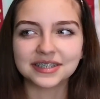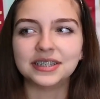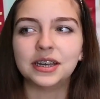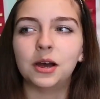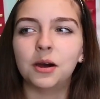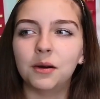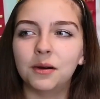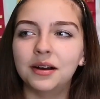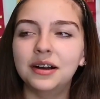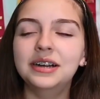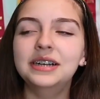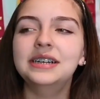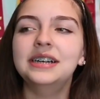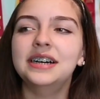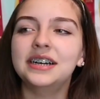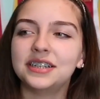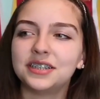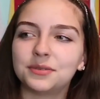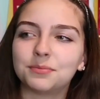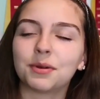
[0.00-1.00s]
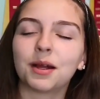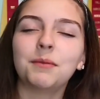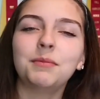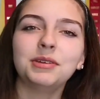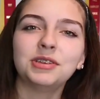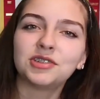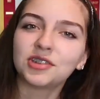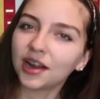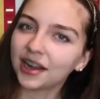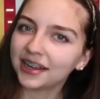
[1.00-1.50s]
so I should probably
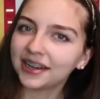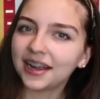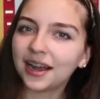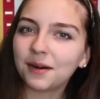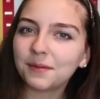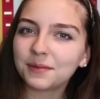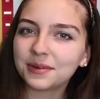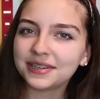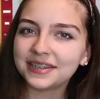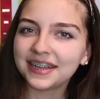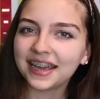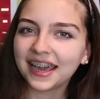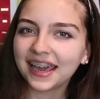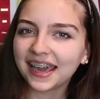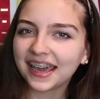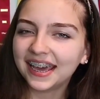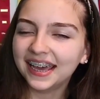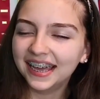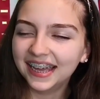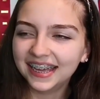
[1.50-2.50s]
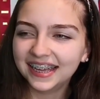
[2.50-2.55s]
try it out one day.